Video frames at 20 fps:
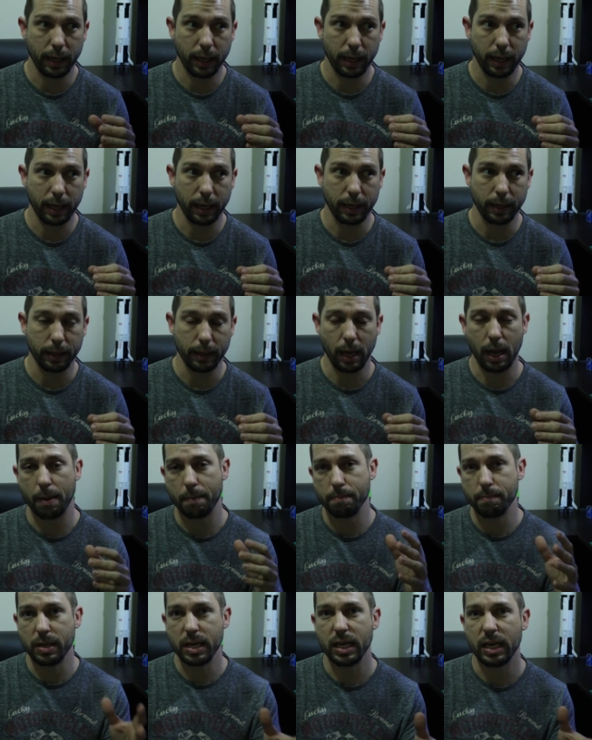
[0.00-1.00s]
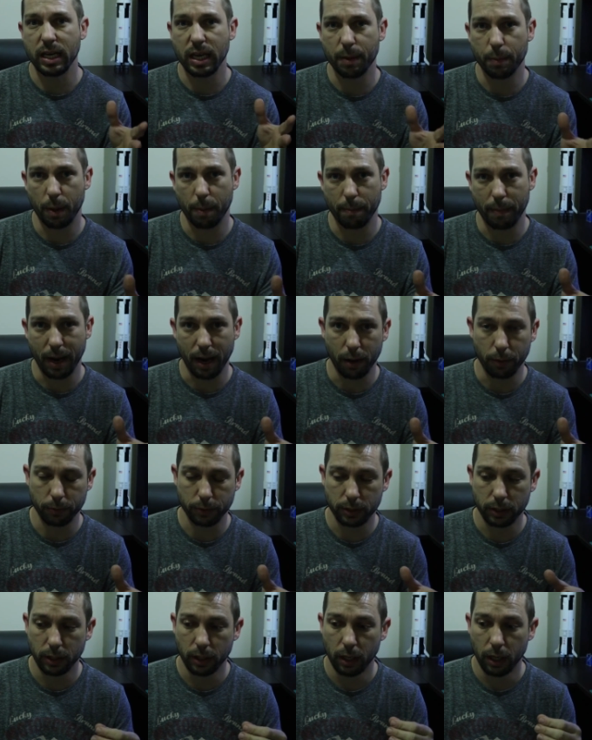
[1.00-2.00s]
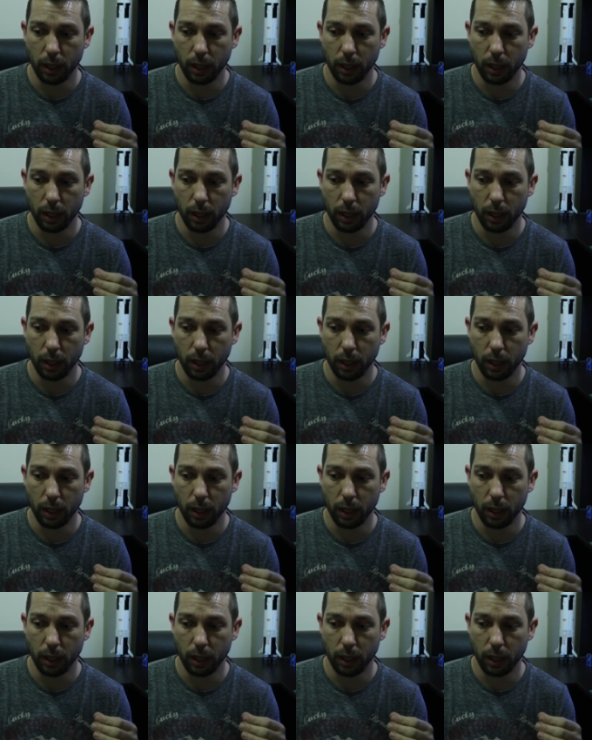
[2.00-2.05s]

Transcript: a, a medium amount.